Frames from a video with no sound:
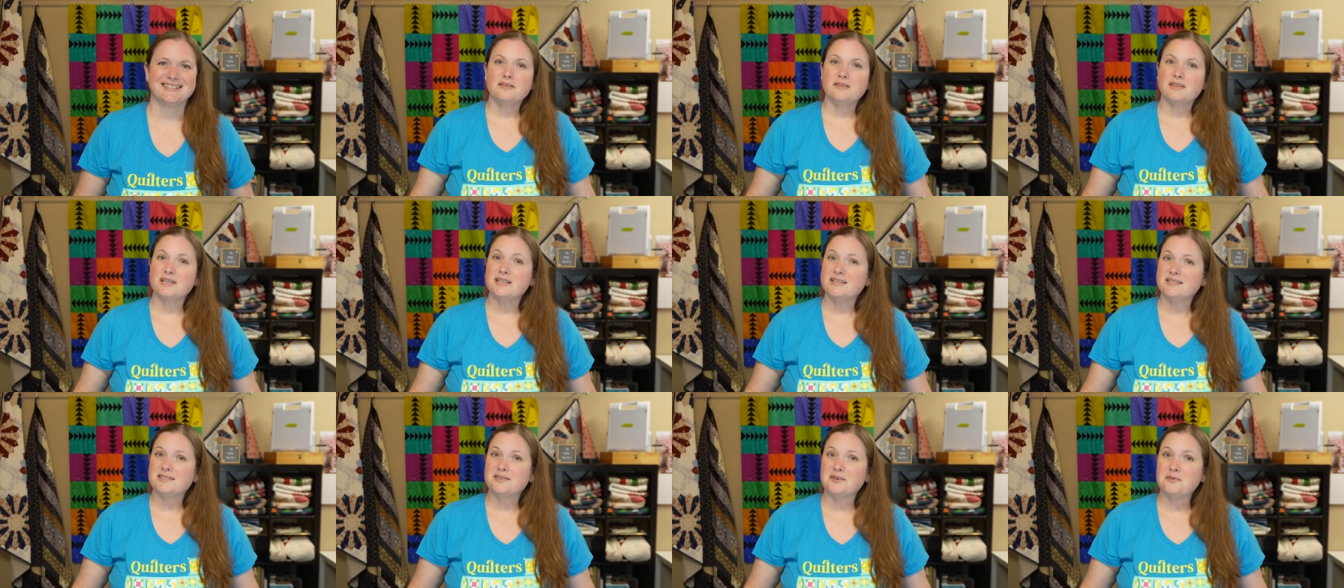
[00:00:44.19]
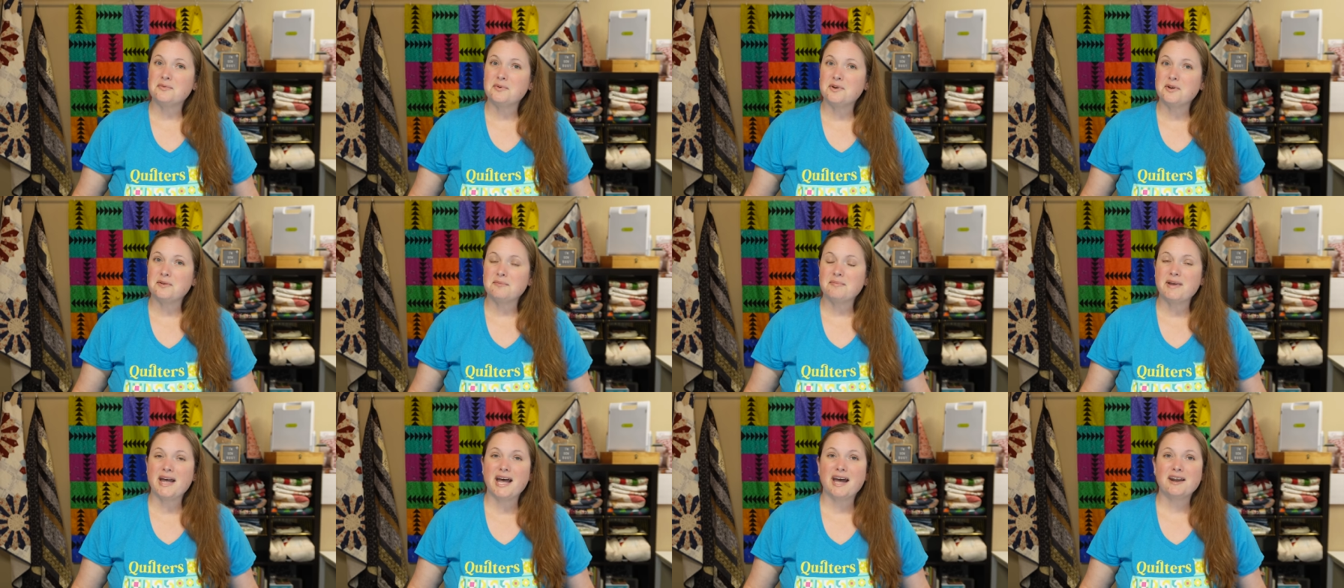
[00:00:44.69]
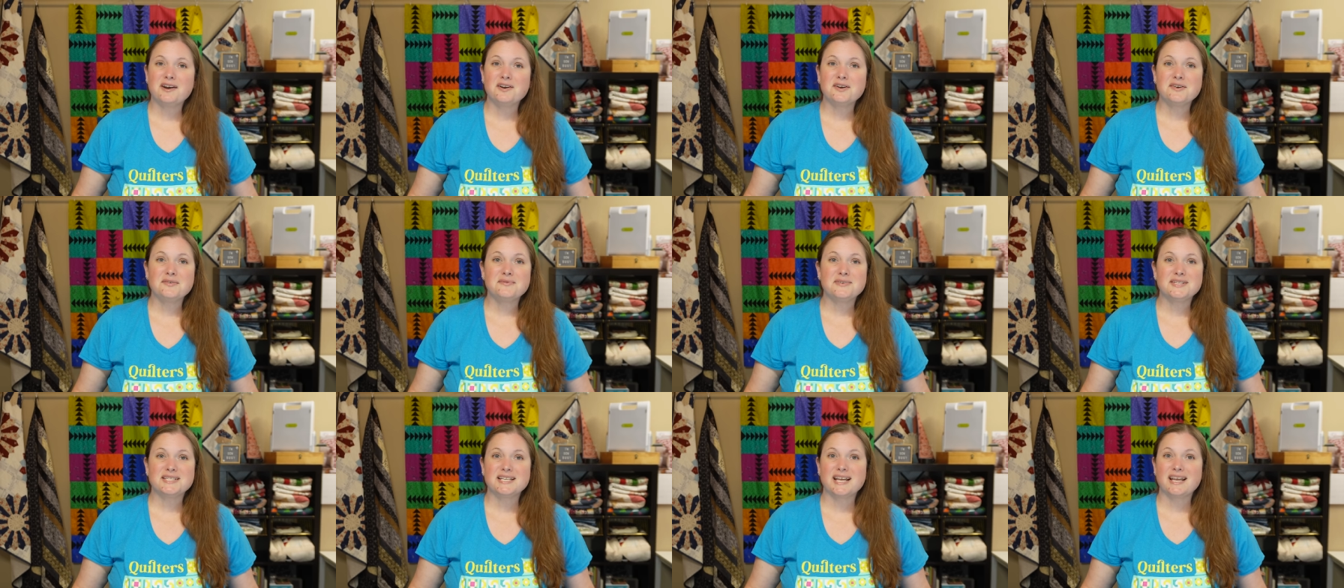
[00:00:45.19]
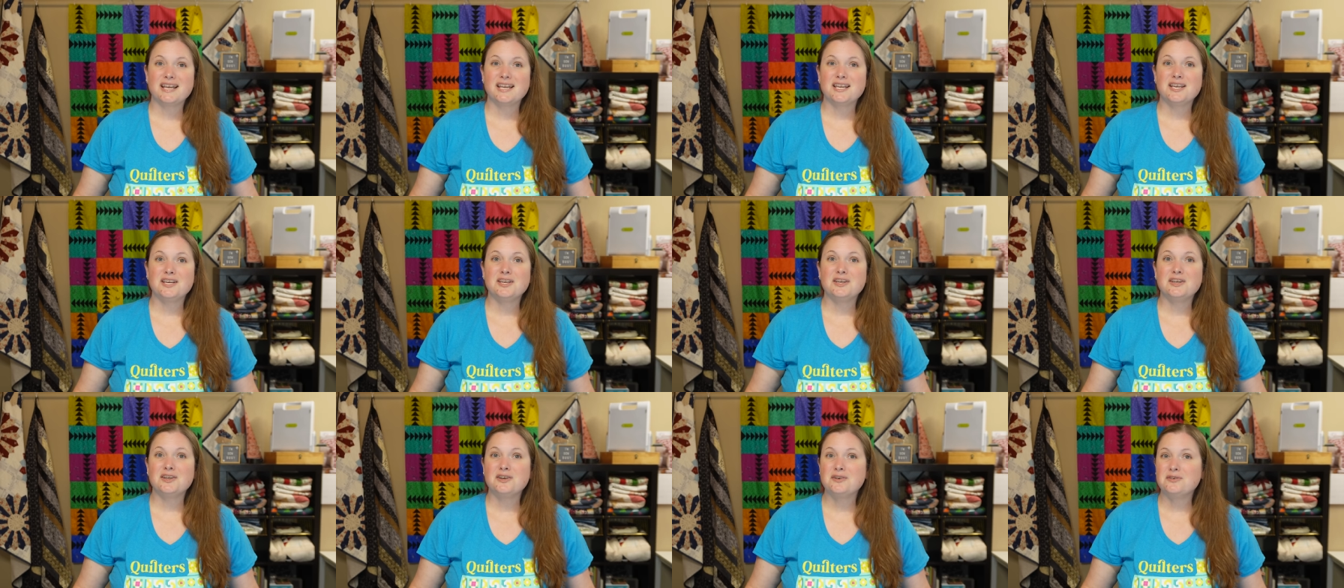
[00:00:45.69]
This quilt pattern was a
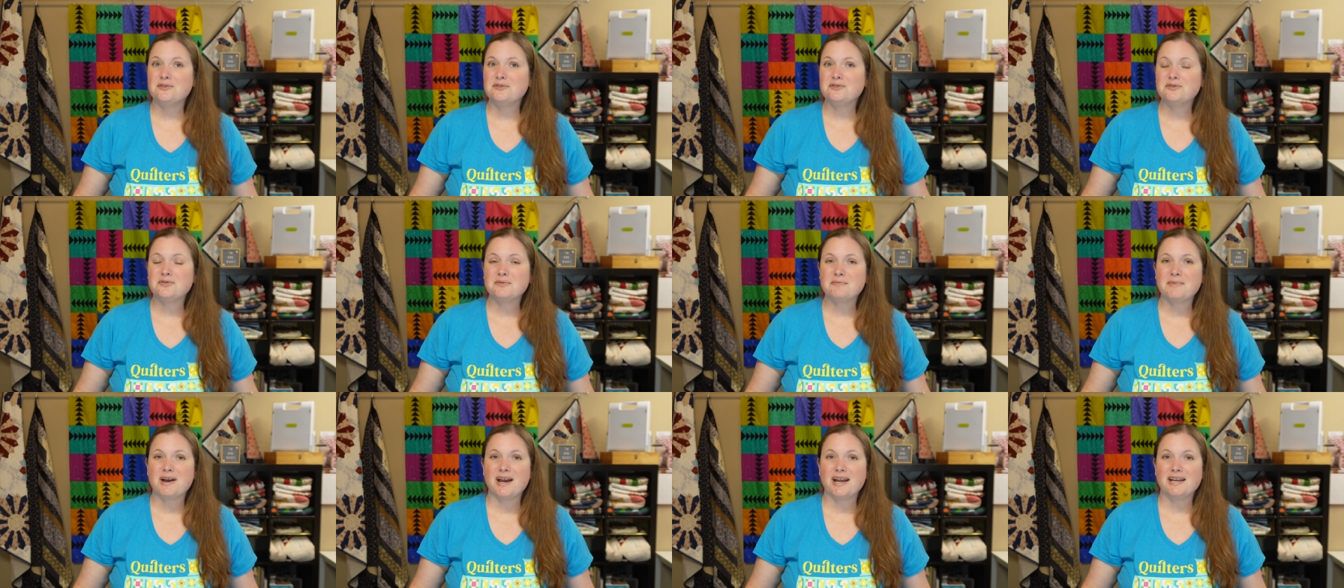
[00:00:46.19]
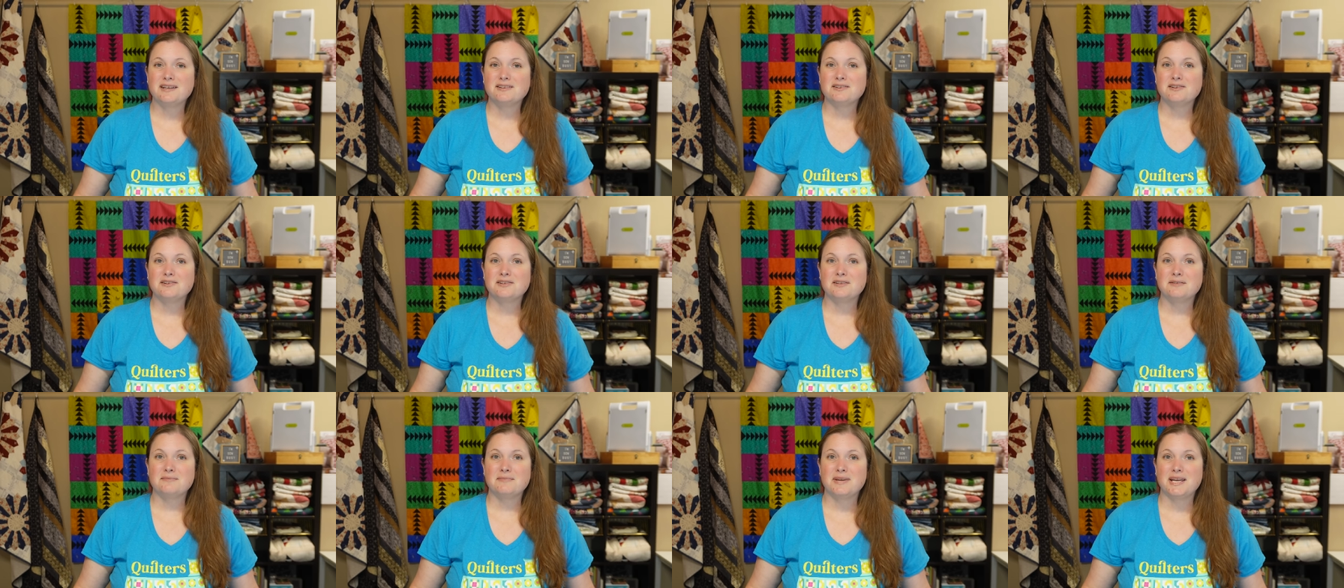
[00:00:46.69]
huge reminder to